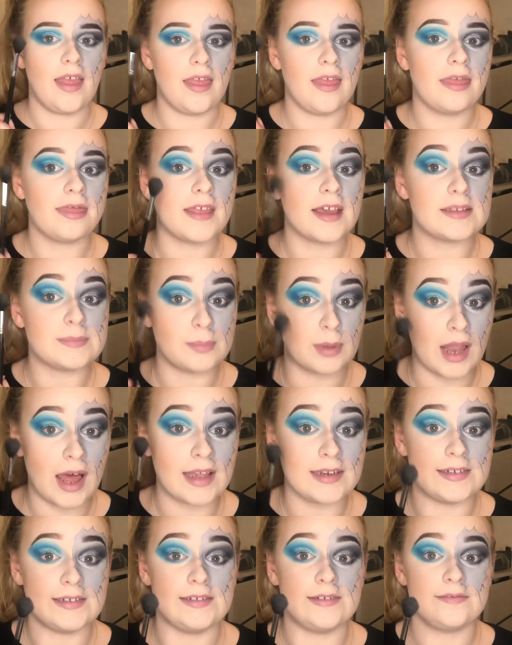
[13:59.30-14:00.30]
that is
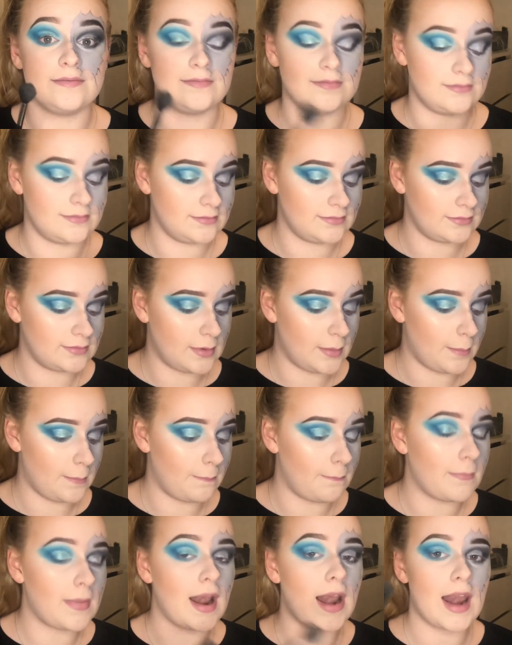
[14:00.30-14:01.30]
blinding.
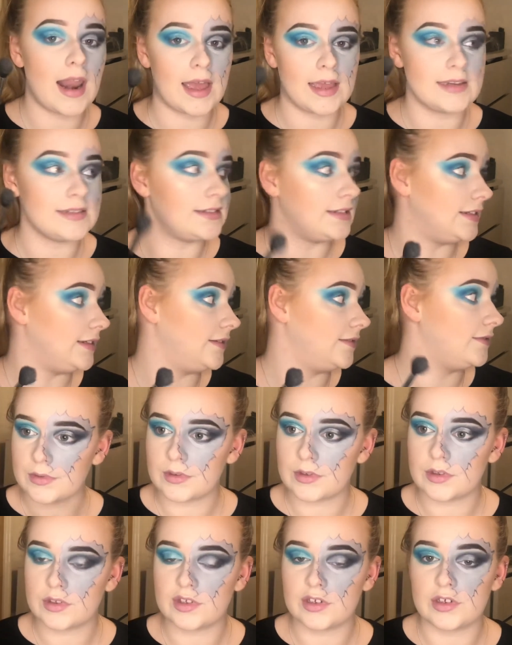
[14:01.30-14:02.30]
Blinding.
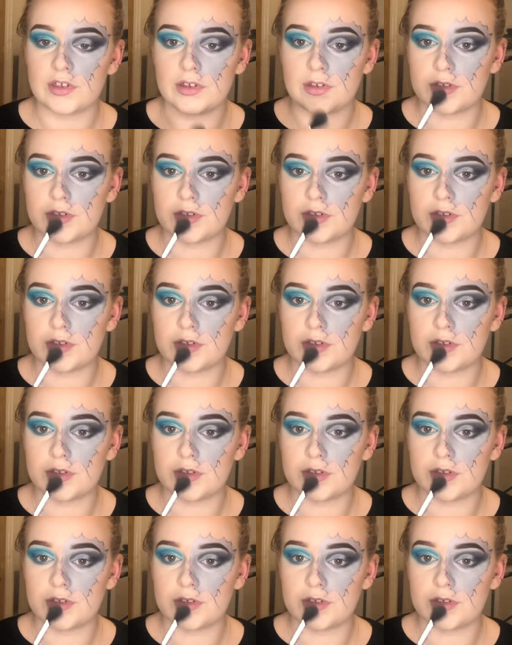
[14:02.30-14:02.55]
So